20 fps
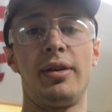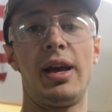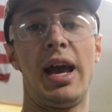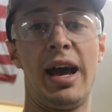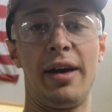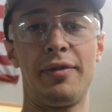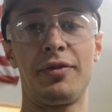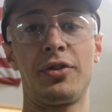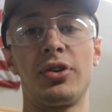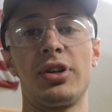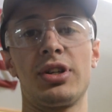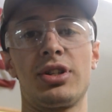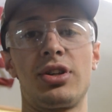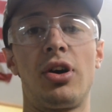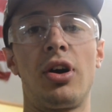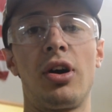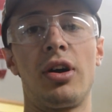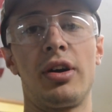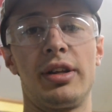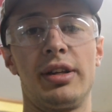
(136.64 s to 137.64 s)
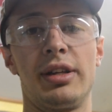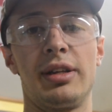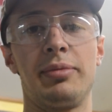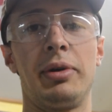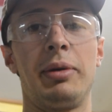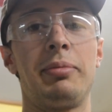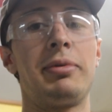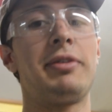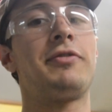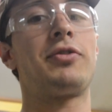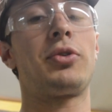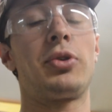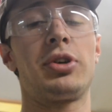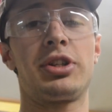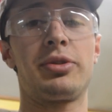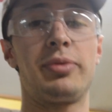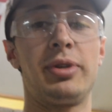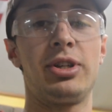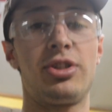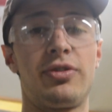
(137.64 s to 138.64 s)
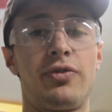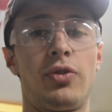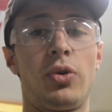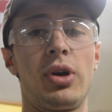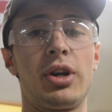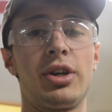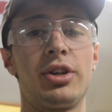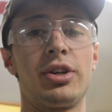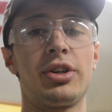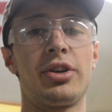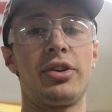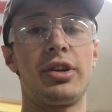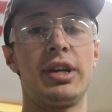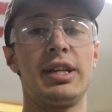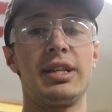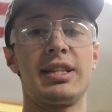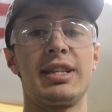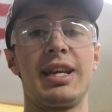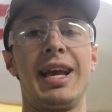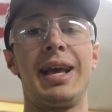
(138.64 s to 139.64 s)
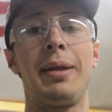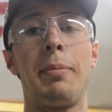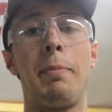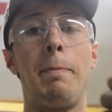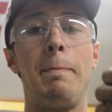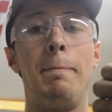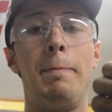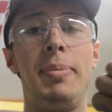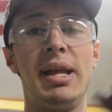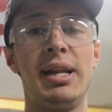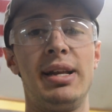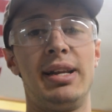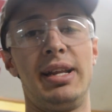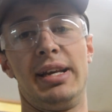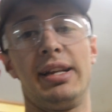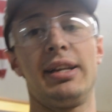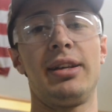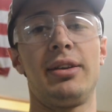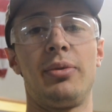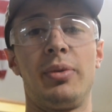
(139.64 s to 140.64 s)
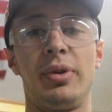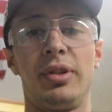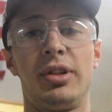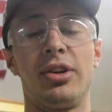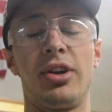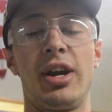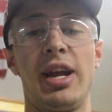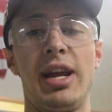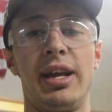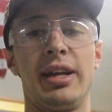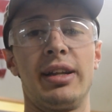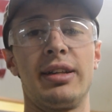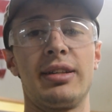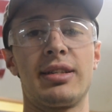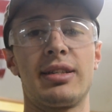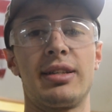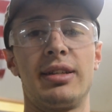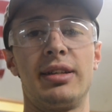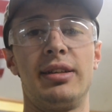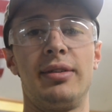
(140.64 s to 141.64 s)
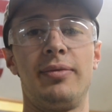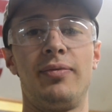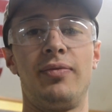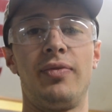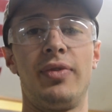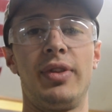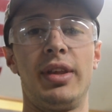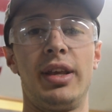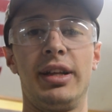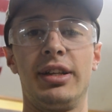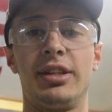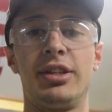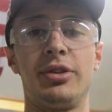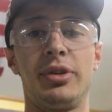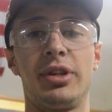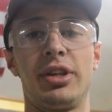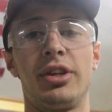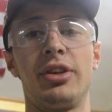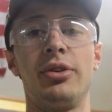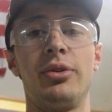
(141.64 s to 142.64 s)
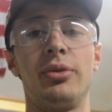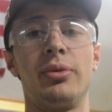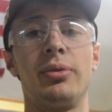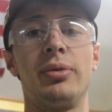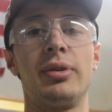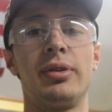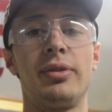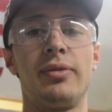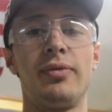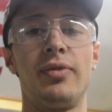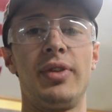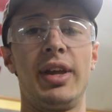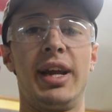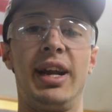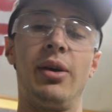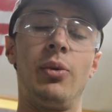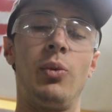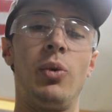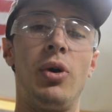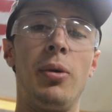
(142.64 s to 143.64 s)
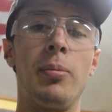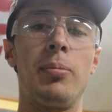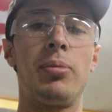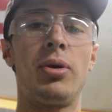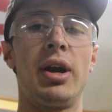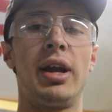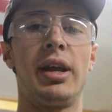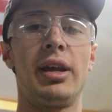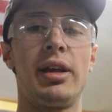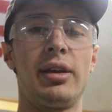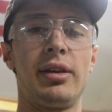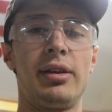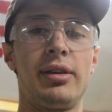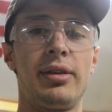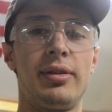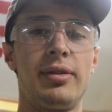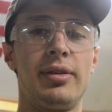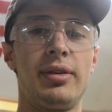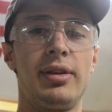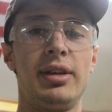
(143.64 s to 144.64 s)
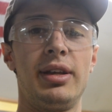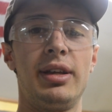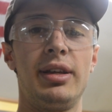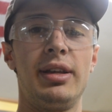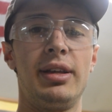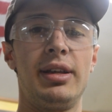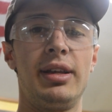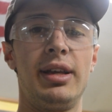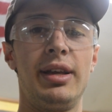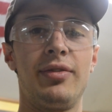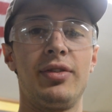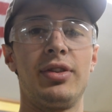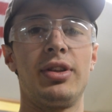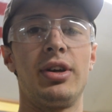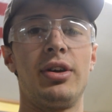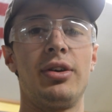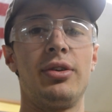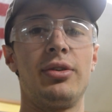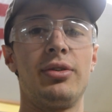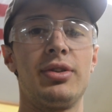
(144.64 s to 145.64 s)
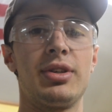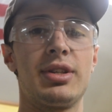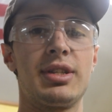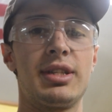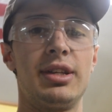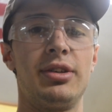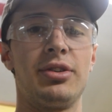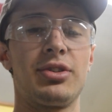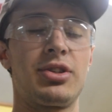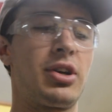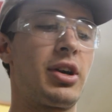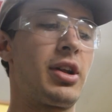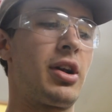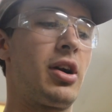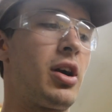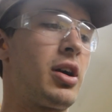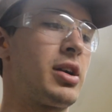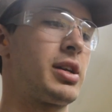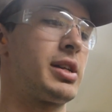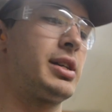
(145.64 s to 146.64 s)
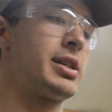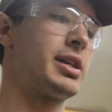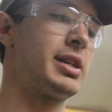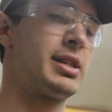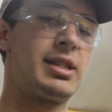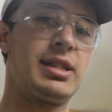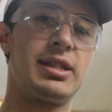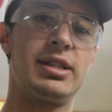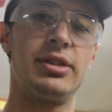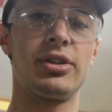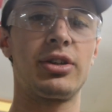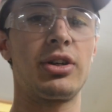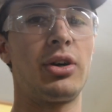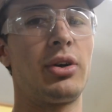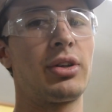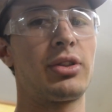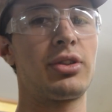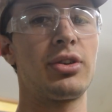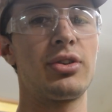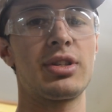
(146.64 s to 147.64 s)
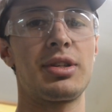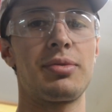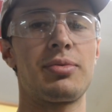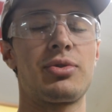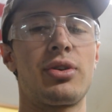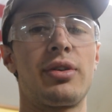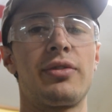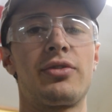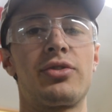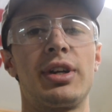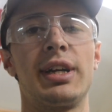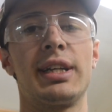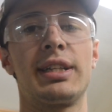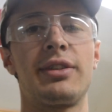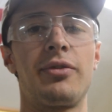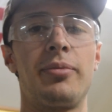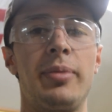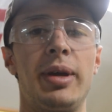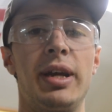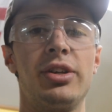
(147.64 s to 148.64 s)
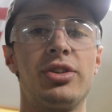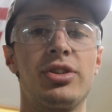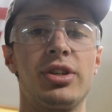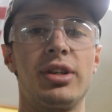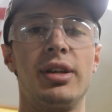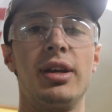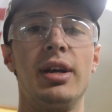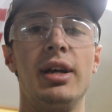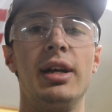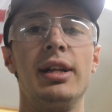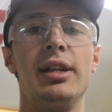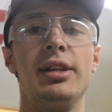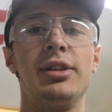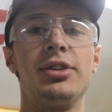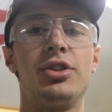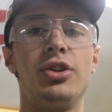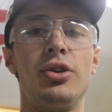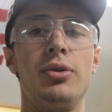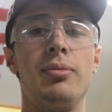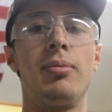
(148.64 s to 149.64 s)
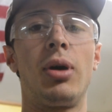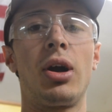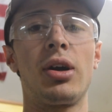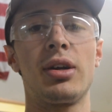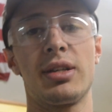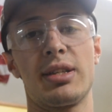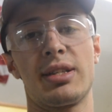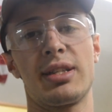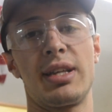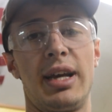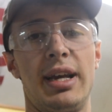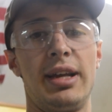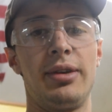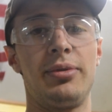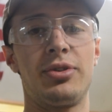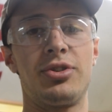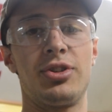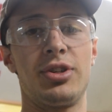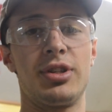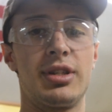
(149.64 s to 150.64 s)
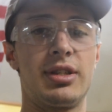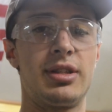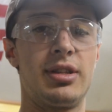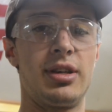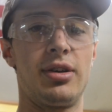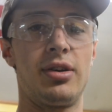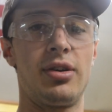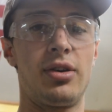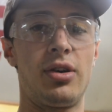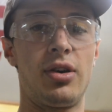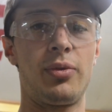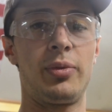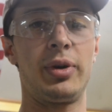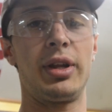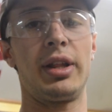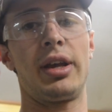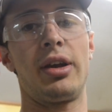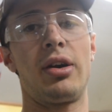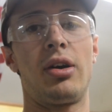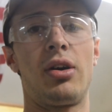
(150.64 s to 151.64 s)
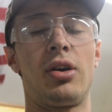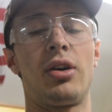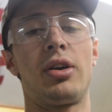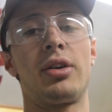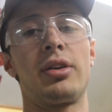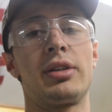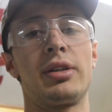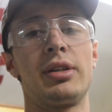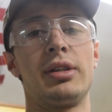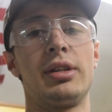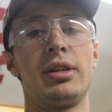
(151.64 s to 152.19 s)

after it's hardened, but before it's reached 400 degrees, and bend it with your hands into a U, and it won't break. Even though the steel is already hardened, it's still going through some sort of transformation to martensite, which is the really hard